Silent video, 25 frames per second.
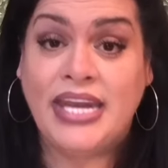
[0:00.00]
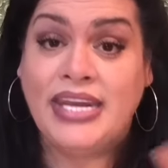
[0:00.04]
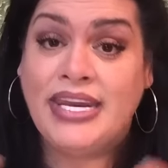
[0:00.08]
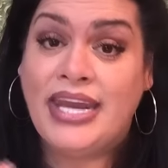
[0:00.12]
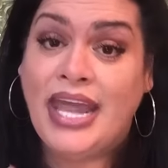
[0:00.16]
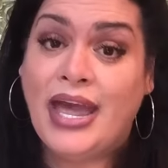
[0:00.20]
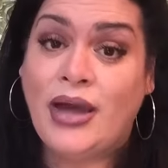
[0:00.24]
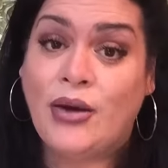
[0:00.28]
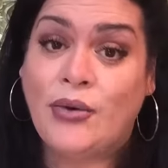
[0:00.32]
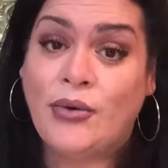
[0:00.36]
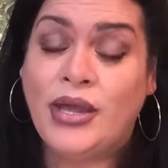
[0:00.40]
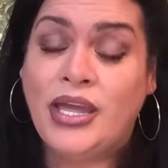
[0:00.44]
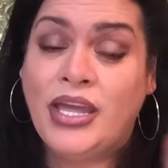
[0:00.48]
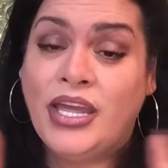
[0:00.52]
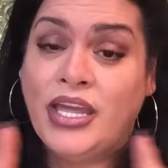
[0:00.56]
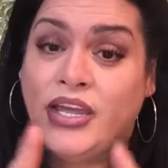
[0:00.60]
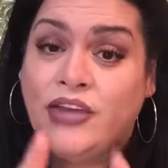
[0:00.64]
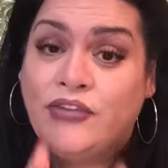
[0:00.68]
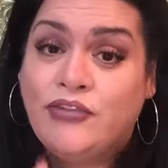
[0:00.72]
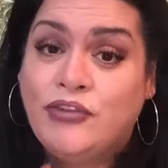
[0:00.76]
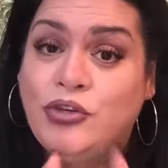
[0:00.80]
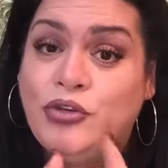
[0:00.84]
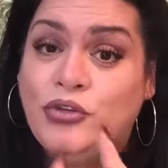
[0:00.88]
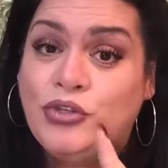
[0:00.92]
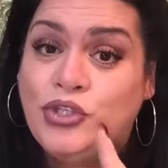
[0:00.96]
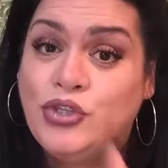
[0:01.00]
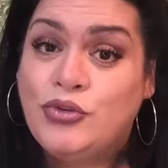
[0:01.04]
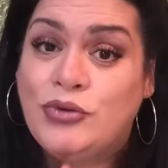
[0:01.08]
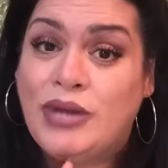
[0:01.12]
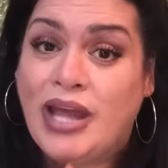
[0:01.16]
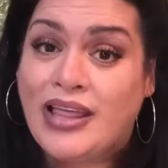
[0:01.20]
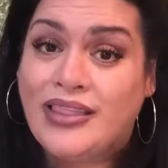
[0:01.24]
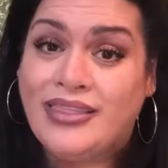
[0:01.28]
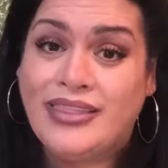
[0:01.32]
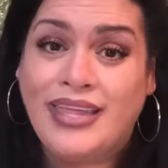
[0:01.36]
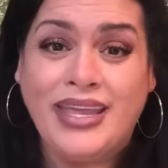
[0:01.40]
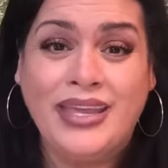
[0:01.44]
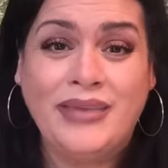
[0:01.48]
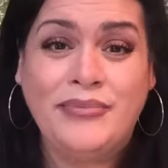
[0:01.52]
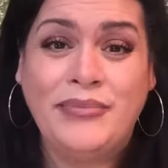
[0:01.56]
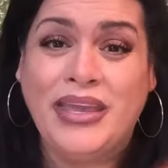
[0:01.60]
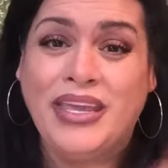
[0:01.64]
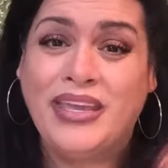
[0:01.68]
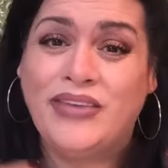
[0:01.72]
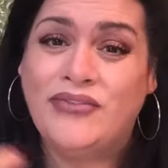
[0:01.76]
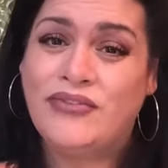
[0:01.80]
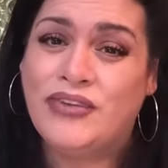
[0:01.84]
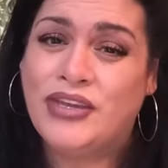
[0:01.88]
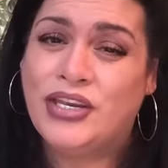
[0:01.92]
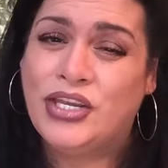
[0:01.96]
Now, if you do not like
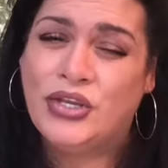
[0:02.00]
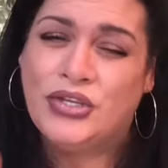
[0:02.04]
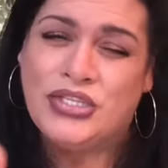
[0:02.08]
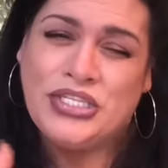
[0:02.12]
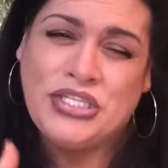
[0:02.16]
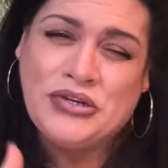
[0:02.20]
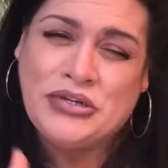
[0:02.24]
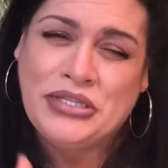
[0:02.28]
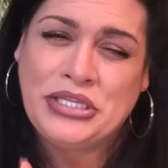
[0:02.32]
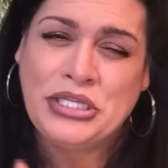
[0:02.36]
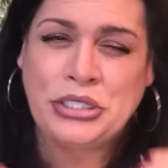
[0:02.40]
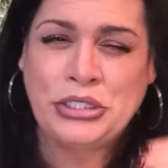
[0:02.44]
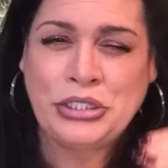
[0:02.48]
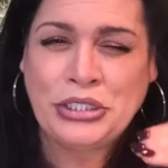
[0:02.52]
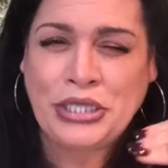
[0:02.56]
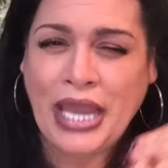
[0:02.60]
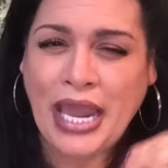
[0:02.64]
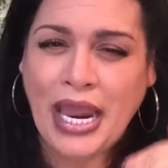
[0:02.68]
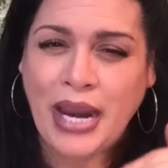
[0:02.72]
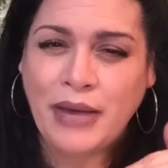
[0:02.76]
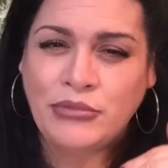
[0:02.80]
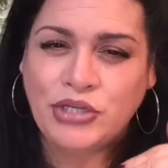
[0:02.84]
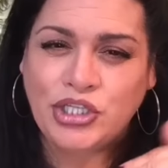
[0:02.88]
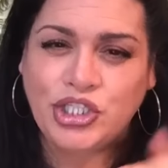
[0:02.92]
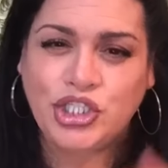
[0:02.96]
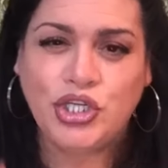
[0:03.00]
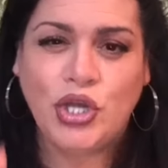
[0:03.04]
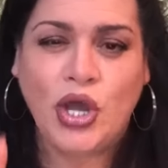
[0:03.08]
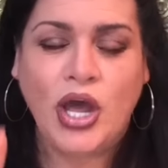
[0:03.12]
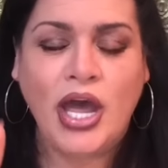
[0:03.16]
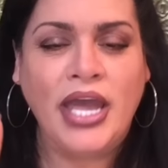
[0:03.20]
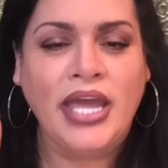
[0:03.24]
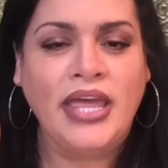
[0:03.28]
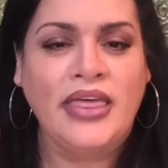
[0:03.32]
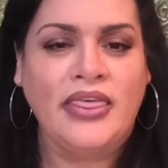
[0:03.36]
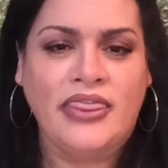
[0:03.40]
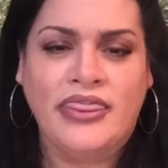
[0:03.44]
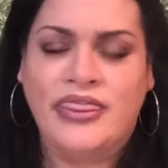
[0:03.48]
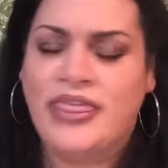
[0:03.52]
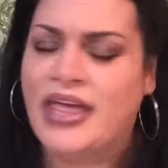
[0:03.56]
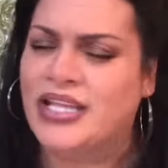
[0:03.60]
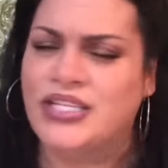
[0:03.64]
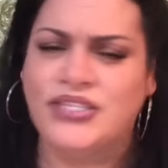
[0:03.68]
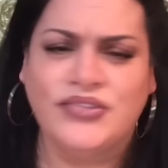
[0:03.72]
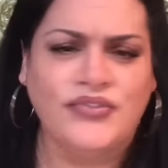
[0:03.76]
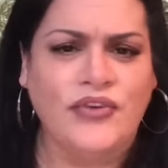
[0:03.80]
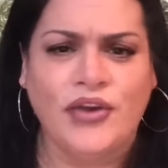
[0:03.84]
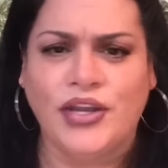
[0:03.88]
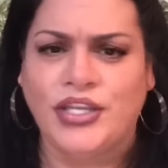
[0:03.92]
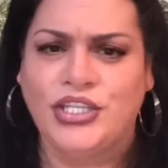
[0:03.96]
making videos, you're a little camera shy,
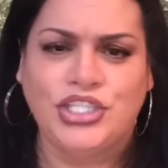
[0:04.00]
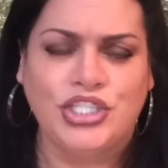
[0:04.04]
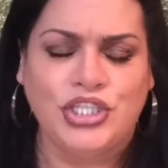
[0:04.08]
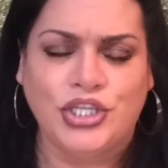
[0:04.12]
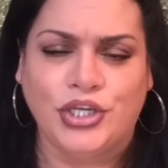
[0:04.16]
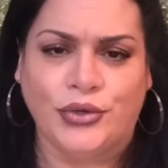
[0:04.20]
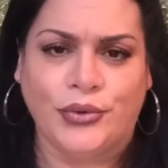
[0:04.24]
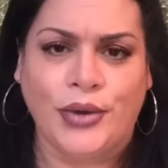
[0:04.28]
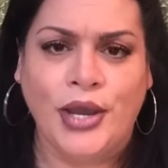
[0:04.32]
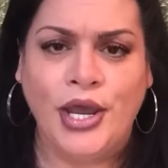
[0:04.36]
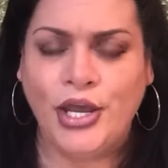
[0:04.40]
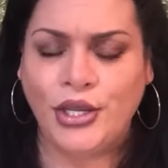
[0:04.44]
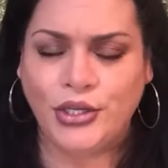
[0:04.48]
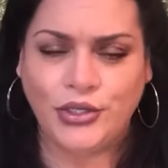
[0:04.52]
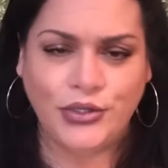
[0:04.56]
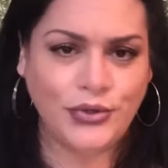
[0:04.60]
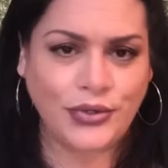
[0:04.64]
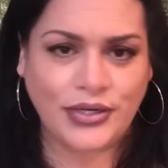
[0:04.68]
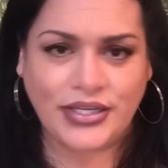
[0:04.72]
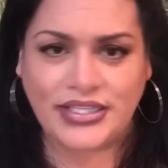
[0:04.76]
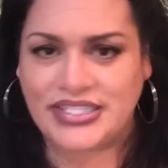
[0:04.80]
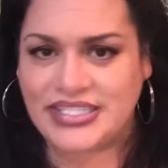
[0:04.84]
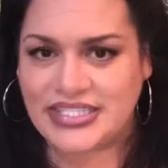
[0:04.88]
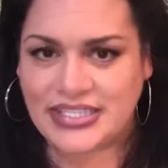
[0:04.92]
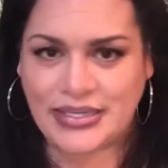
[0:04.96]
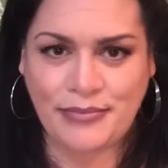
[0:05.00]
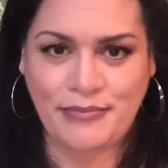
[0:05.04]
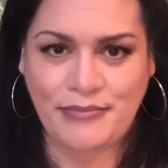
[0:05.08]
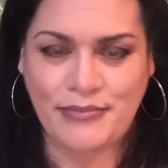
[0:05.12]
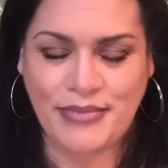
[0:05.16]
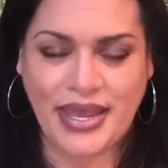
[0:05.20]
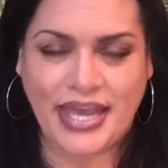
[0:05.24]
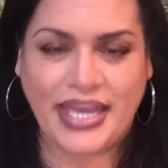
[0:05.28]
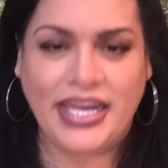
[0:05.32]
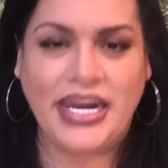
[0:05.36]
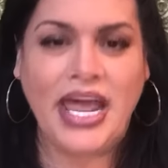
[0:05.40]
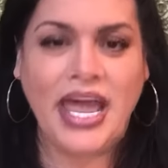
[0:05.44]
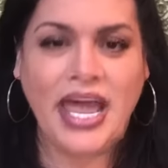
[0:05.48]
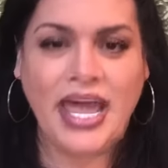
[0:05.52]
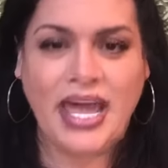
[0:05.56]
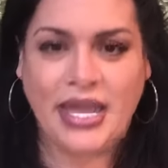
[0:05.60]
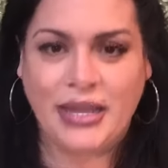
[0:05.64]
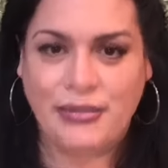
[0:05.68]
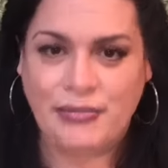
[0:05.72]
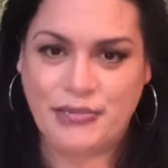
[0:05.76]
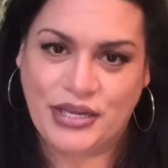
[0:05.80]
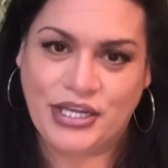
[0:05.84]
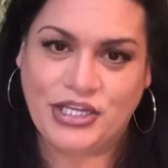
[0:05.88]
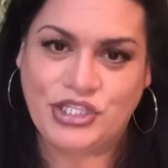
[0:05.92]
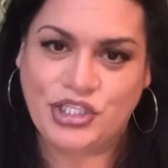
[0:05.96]
that's fine too. You could submit
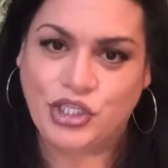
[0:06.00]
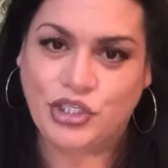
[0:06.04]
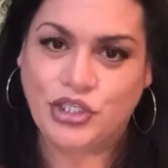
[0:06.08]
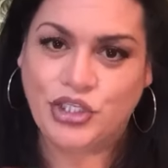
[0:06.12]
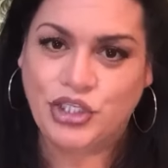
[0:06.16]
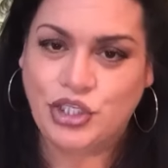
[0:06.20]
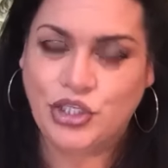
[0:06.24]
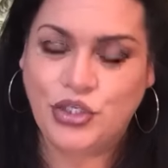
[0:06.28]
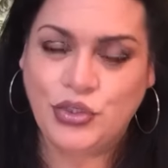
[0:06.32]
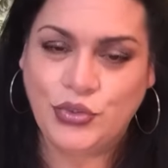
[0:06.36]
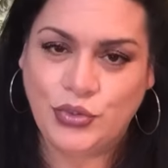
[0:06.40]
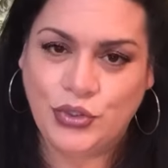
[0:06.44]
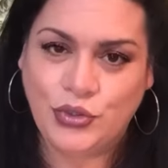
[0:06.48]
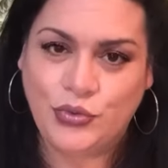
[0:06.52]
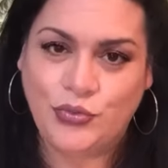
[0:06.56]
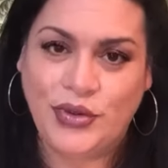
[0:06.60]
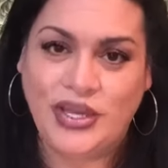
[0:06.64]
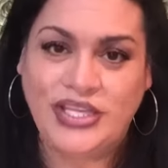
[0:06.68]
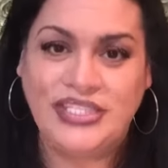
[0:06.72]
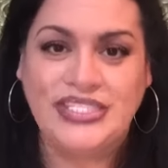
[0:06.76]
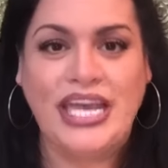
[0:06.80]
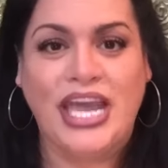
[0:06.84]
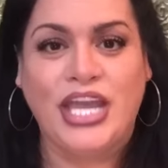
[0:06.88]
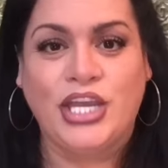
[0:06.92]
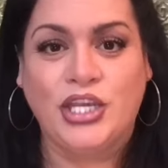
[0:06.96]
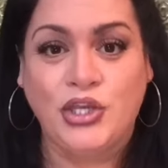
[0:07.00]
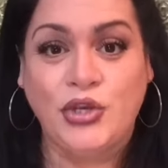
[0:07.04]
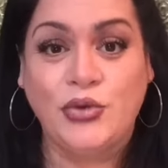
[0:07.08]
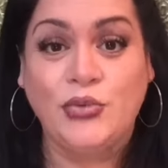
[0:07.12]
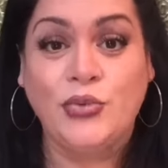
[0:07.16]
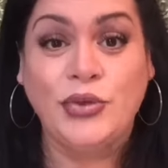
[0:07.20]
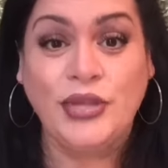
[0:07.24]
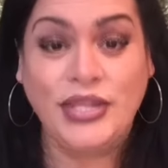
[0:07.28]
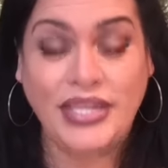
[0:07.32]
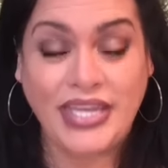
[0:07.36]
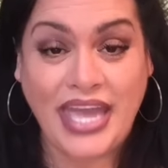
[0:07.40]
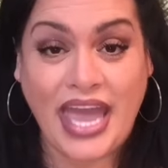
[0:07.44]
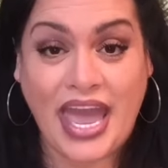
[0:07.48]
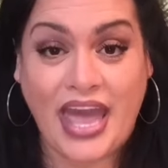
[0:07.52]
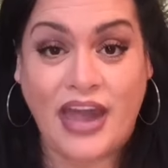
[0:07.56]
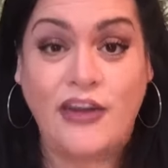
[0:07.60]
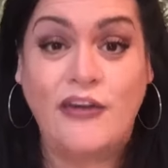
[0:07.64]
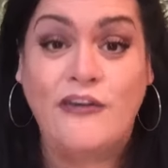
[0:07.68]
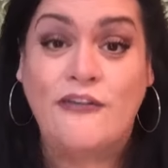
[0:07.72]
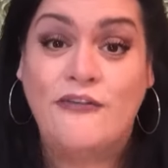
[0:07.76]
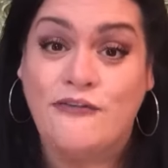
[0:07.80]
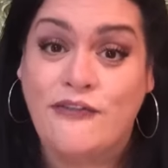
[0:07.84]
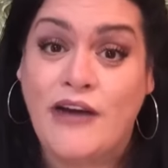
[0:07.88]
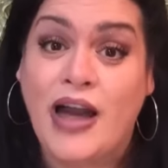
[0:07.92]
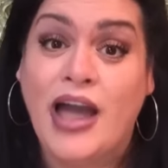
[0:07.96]
a picture to Uniwigs and you will get
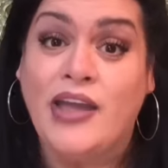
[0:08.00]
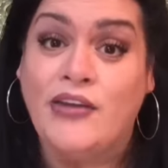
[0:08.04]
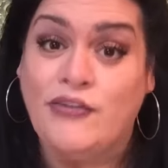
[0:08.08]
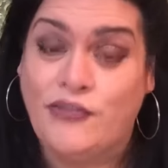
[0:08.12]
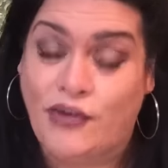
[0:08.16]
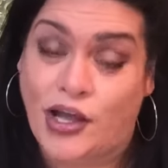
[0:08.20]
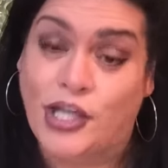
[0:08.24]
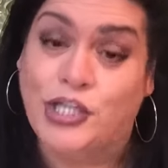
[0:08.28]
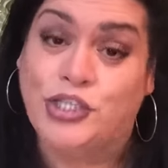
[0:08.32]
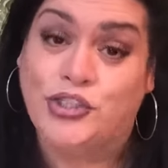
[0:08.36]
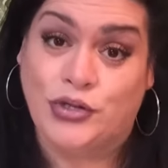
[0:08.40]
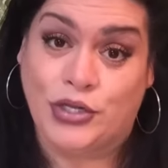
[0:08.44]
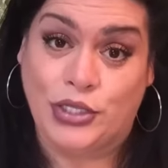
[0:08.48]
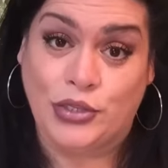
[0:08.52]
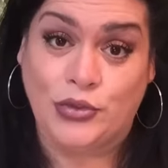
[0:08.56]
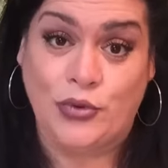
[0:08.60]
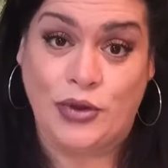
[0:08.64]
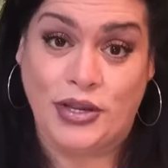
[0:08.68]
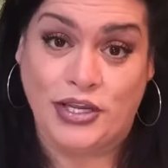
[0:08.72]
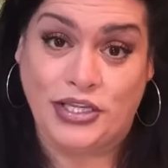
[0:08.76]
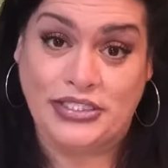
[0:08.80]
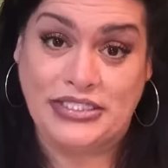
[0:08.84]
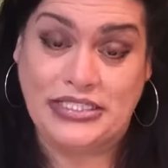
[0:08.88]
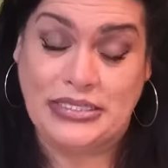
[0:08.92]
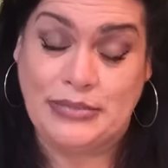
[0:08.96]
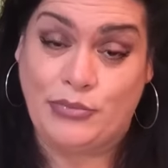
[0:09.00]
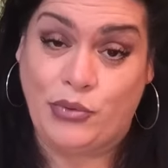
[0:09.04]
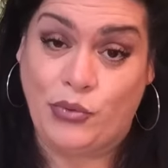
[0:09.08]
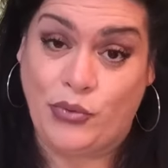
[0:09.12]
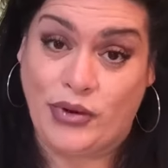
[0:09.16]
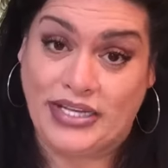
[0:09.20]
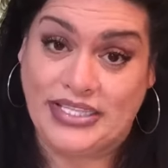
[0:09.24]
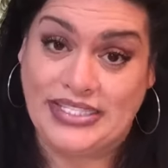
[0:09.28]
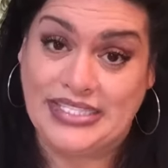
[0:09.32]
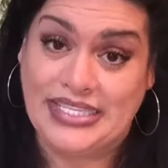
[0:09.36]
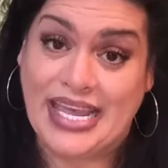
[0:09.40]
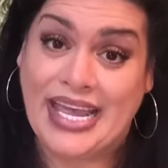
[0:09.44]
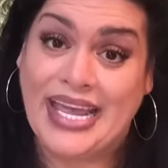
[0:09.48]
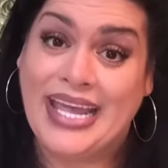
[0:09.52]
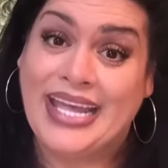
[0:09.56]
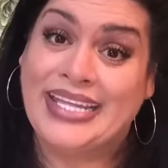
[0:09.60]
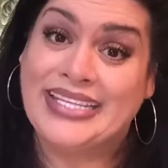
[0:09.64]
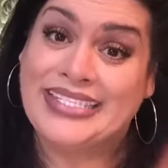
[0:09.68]
500 loyalty points.